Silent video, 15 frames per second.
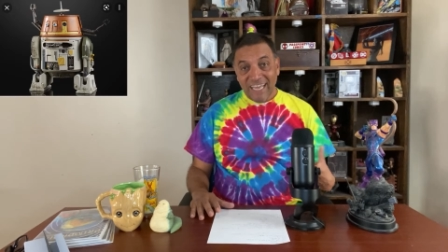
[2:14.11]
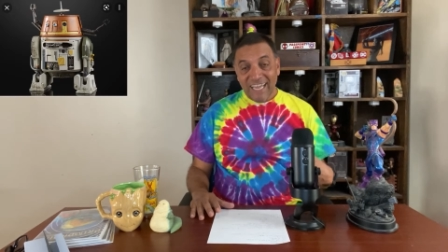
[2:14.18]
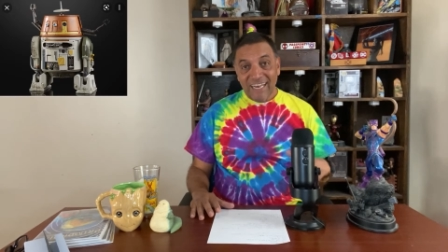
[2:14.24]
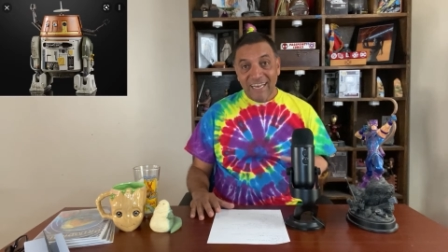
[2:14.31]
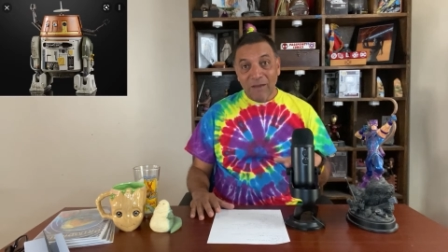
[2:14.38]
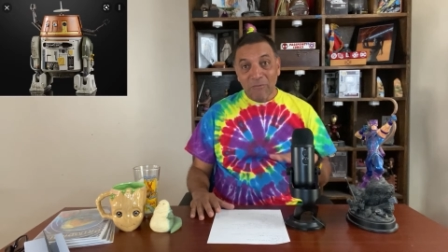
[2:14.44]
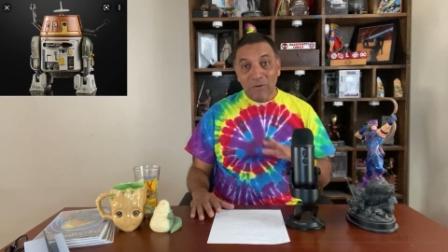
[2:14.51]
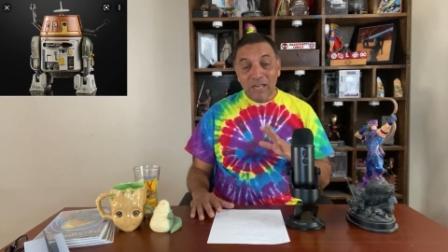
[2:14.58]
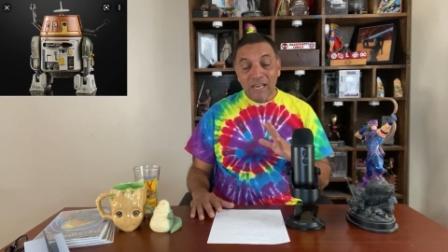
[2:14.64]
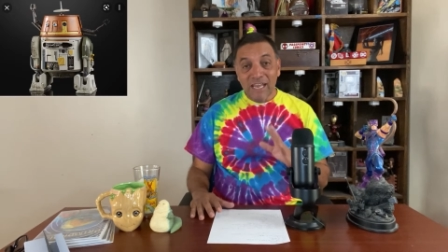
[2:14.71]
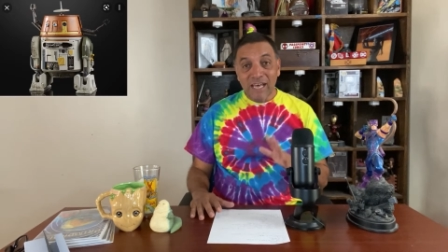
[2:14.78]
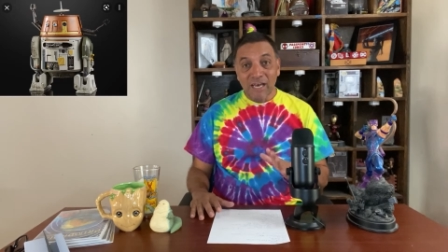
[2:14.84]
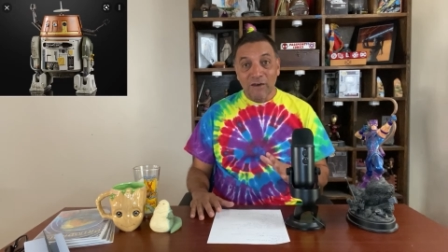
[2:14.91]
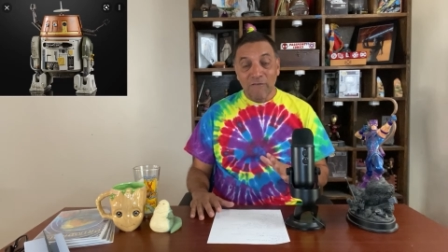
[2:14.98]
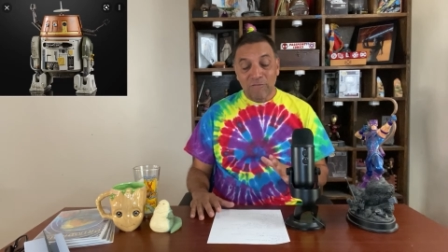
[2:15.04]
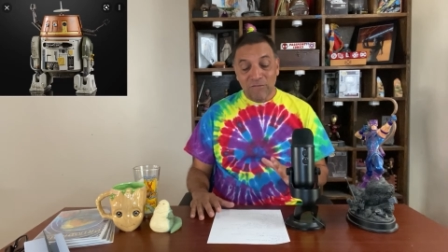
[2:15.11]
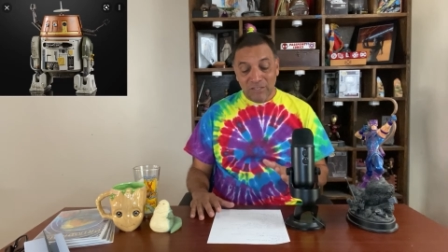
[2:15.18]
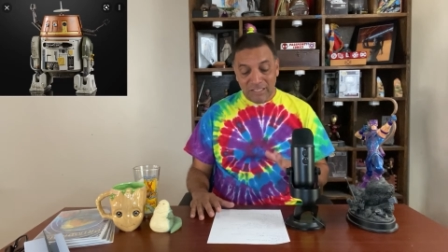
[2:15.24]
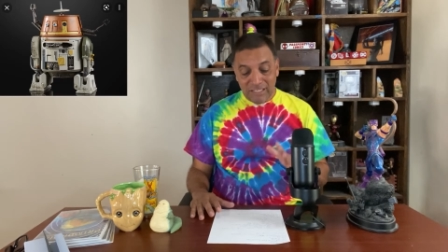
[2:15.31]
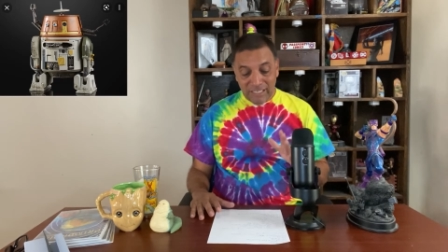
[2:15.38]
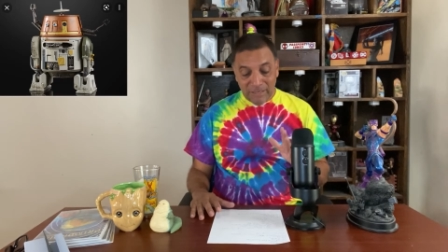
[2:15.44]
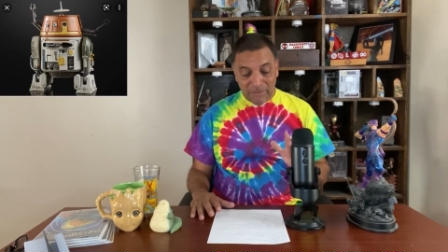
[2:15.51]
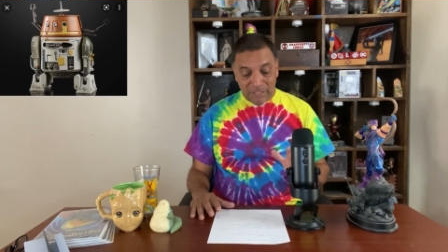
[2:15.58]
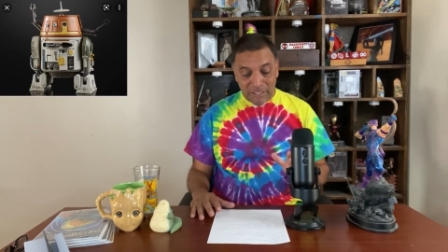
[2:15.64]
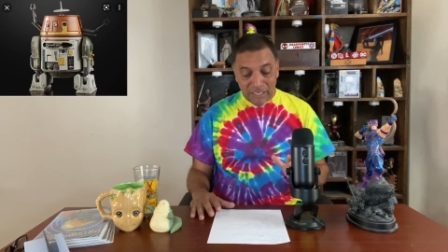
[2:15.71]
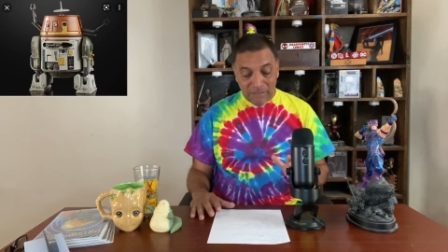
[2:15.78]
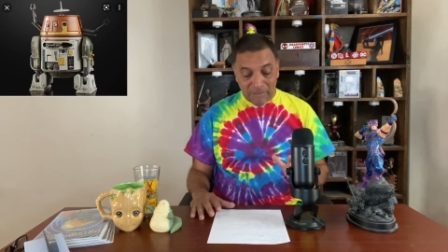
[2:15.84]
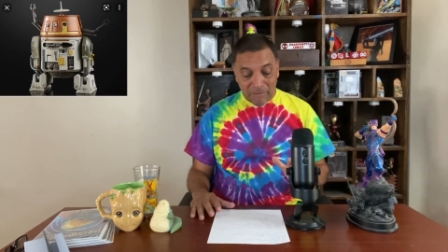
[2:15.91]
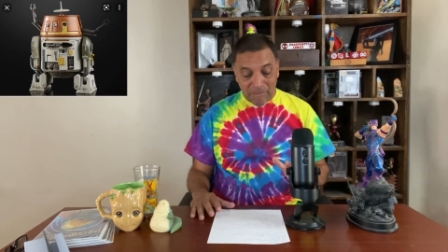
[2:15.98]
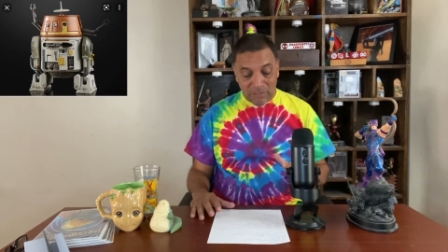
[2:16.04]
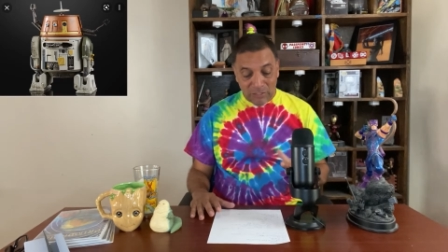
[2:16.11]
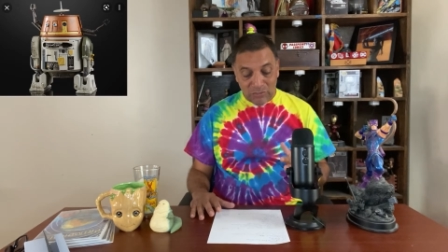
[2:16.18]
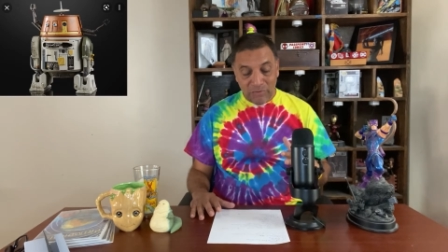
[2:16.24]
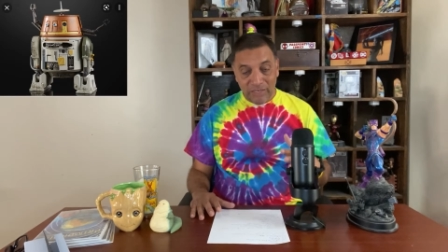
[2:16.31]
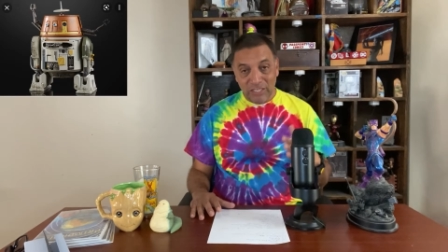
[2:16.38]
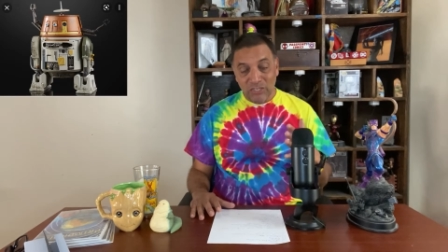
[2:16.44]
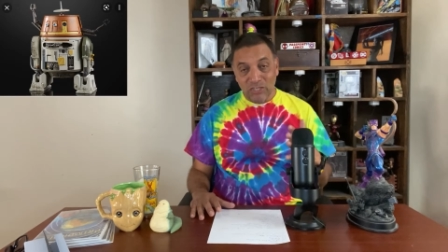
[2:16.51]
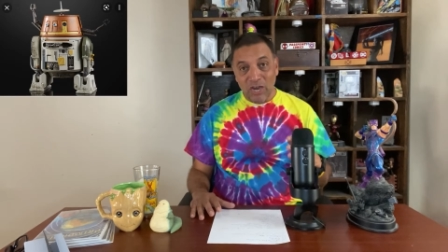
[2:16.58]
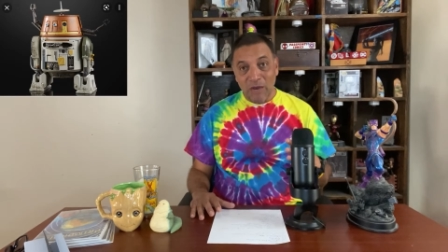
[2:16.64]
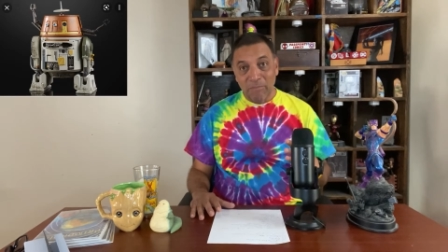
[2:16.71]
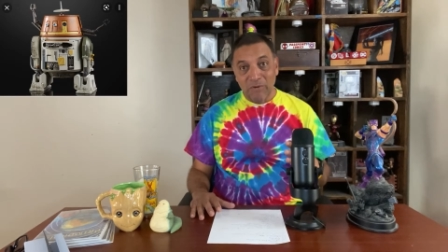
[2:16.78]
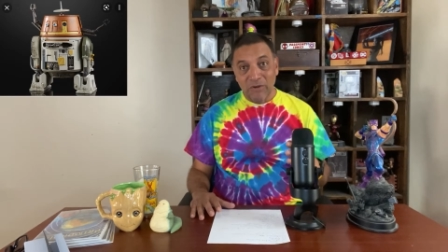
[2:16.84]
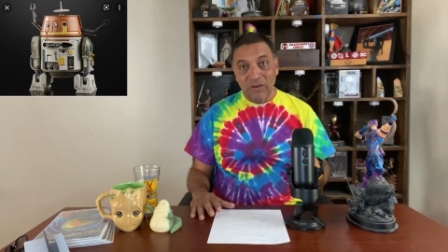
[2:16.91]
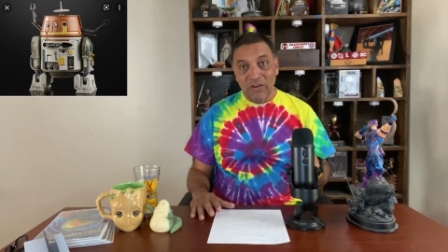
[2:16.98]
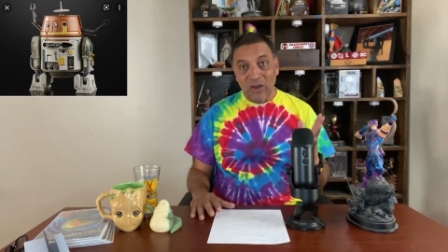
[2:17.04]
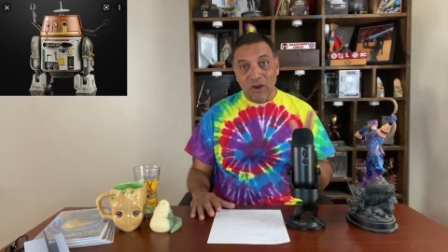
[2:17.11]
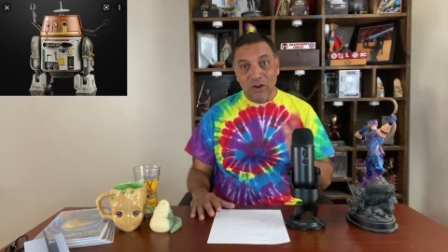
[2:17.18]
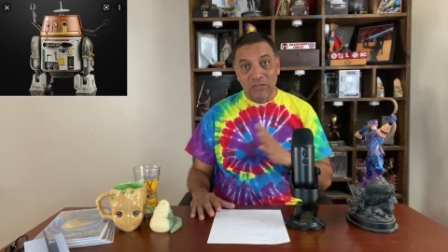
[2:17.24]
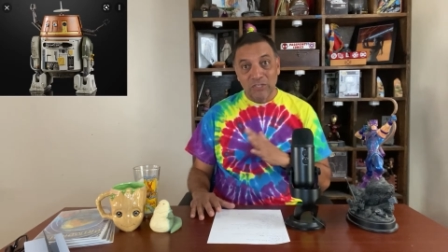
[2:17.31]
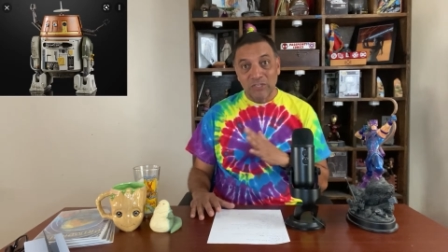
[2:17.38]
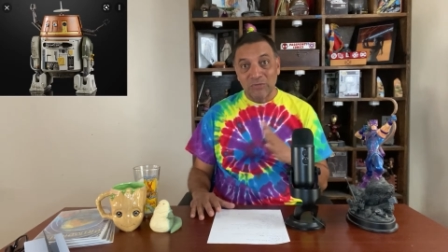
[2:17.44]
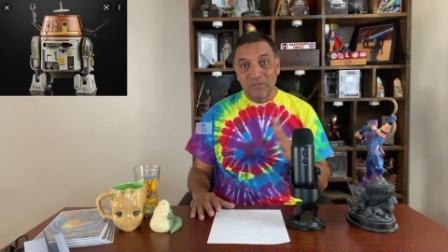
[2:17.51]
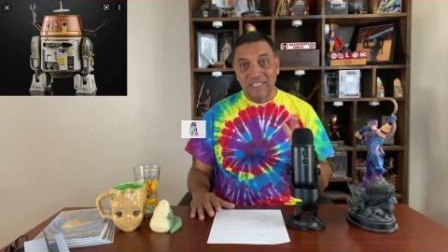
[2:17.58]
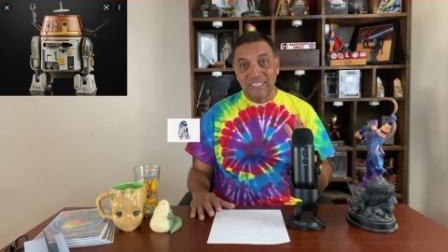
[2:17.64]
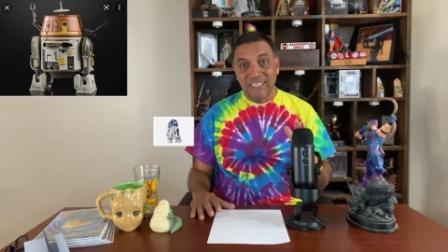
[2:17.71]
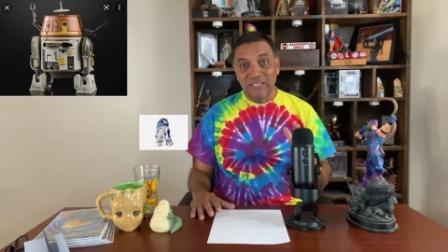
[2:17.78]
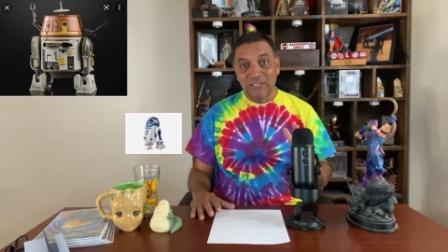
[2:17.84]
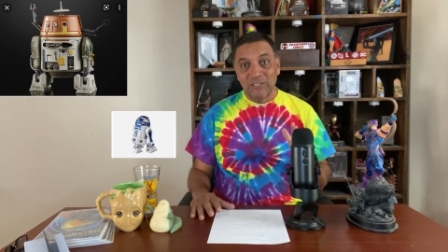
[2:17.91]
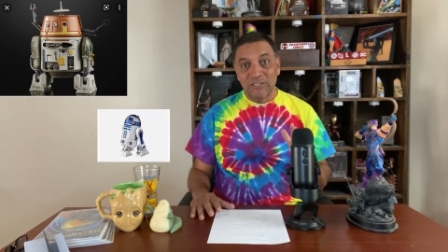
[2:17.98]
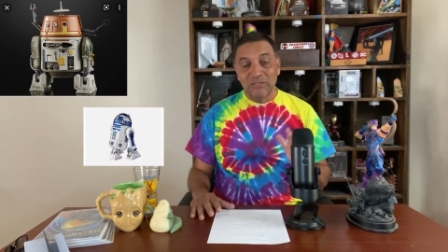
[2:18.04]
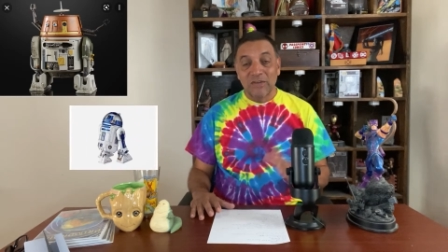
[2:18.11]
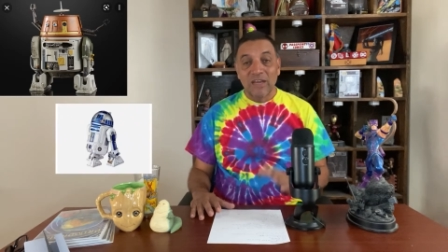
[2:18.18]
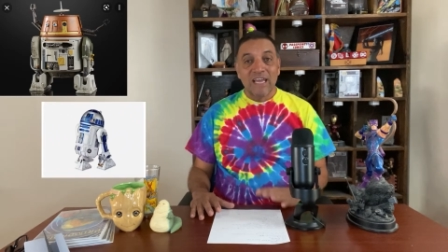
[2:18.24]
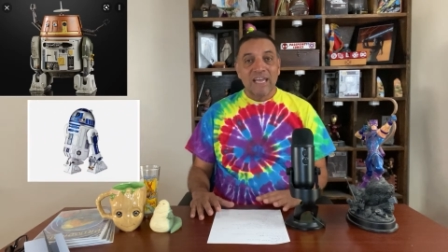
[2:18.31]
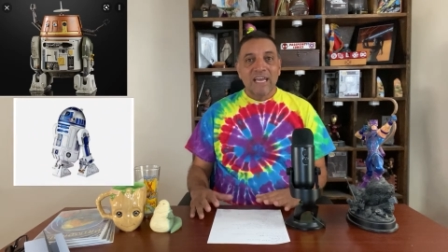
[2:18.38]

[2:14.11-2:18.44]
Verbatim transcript: and i would love to see a team up between chopper and r2d2